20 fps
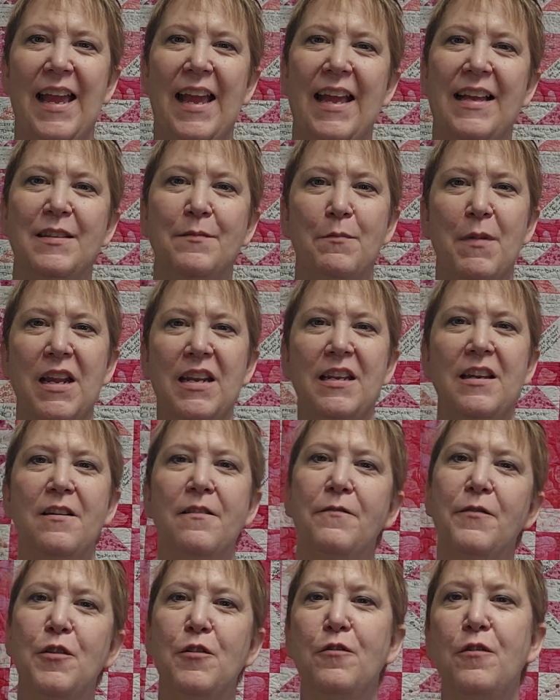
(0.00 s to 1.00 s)
As many
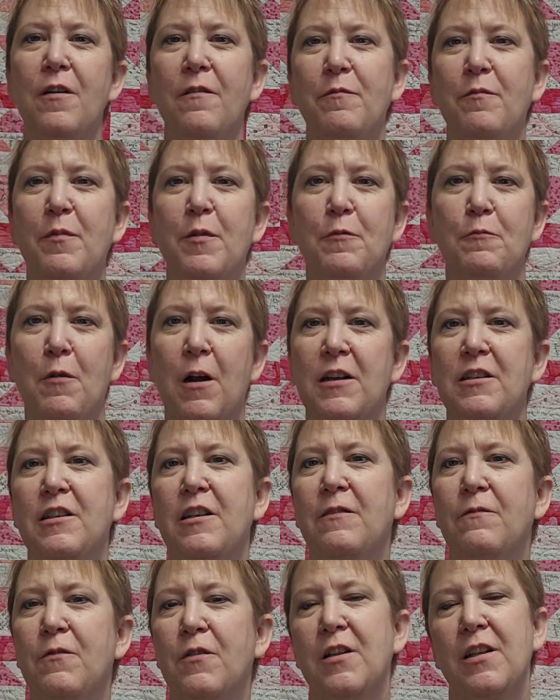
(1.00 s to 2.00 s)
of you have been
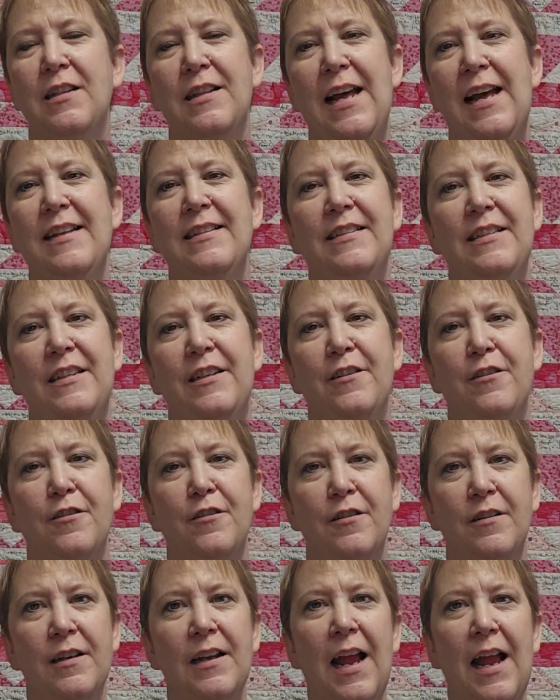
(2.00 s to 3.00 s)
watching for the last
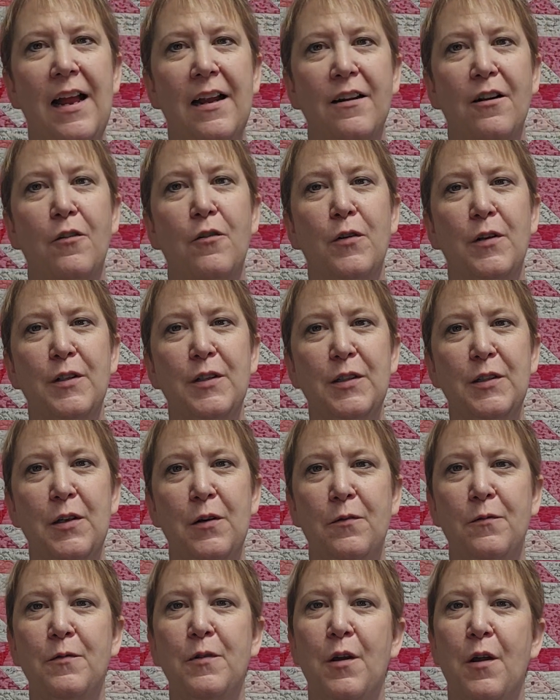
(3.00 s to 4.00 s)
year or
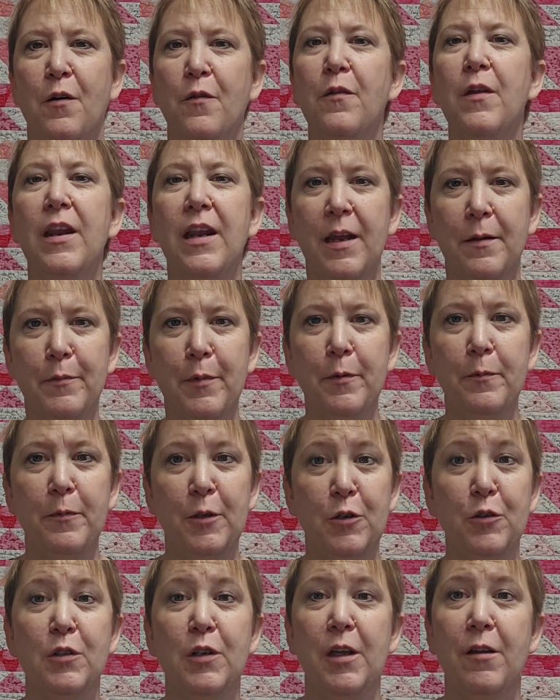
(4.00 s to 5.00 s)
so know that I'm
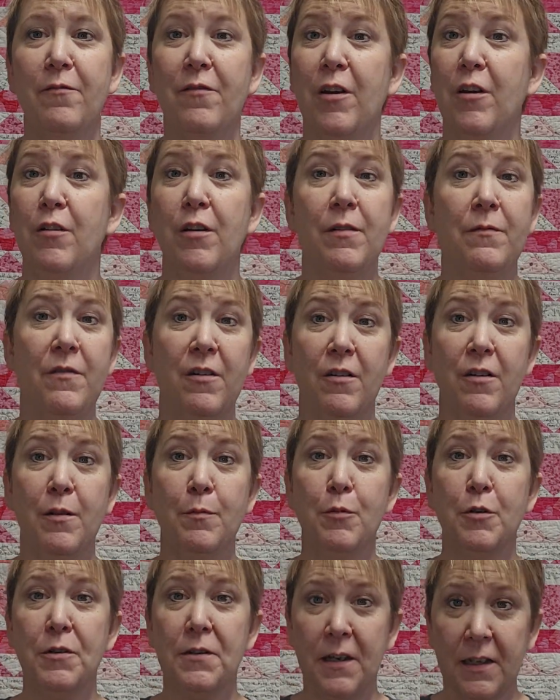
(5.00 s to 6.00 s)
usually very, very
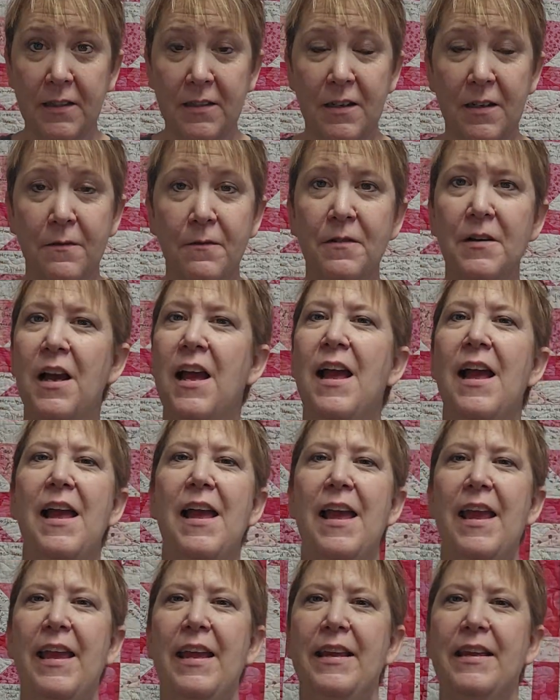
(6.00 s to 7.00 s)
productive,
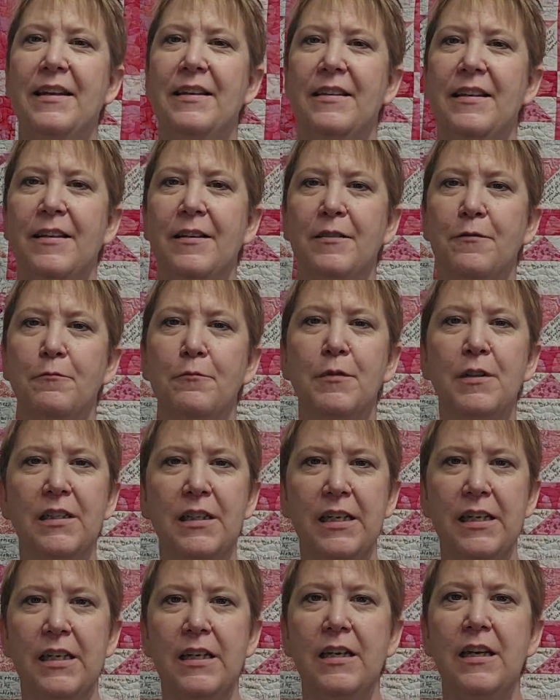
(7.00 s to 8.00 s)
and it
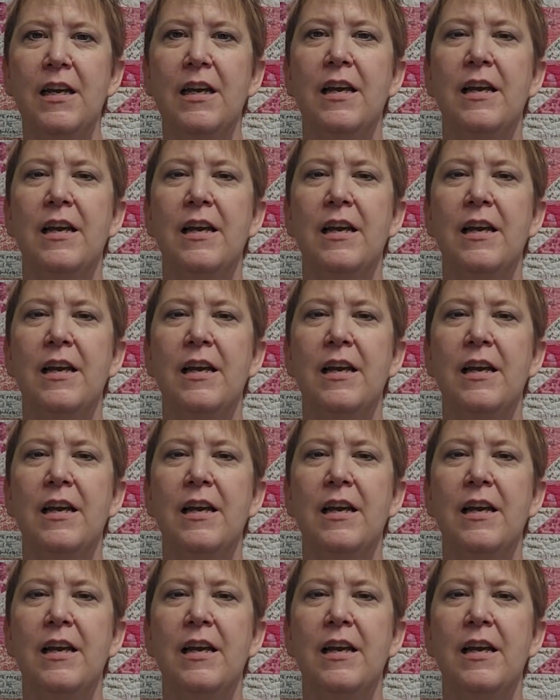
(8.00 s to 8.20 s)
really